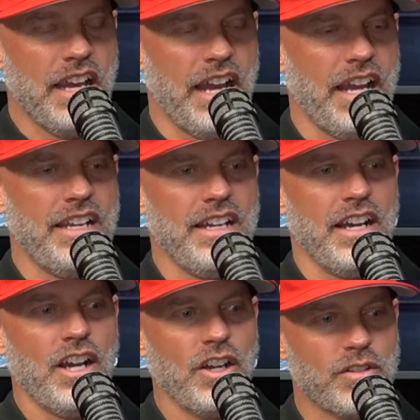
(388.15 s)
I
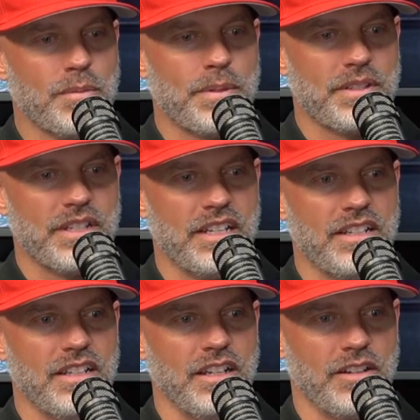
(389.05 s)
100%
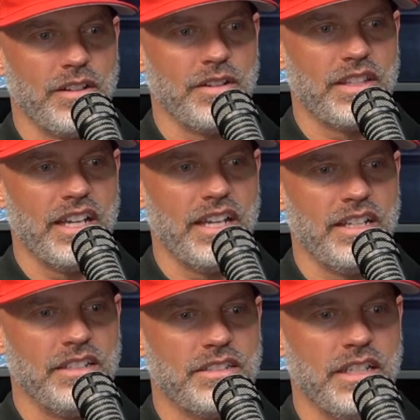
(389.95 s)
agree with that.
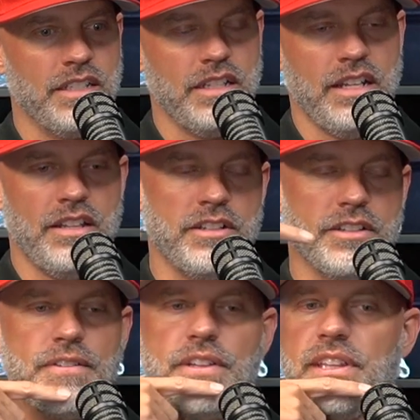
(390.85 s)
There's
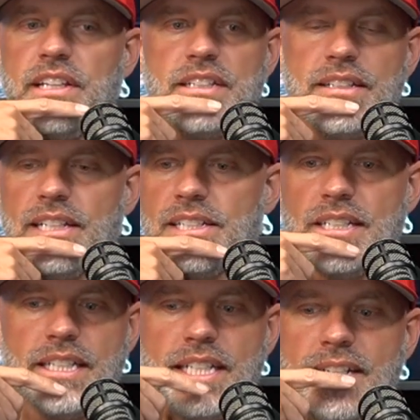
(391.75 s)
a few things I'll touch
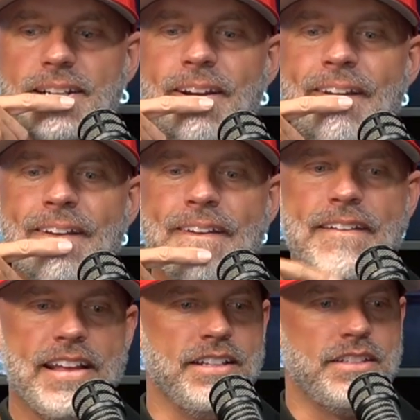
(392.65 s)
on there.
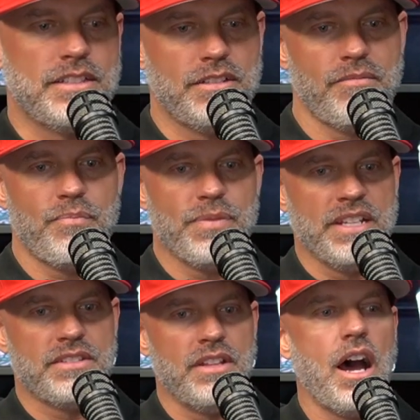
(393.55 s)
It's
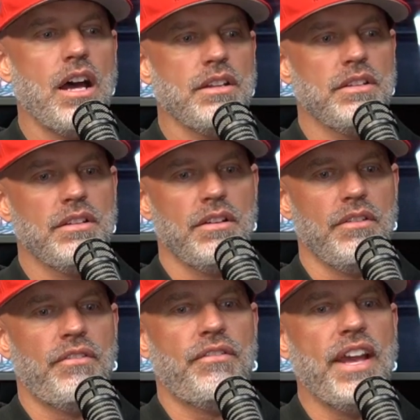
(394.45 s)
not
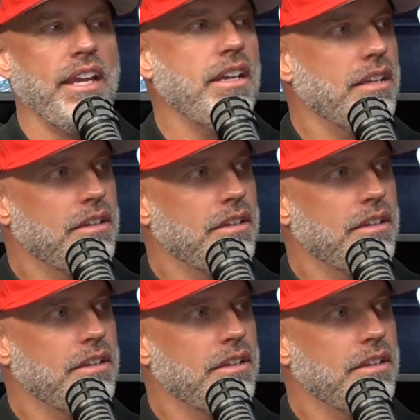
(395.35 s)
fake,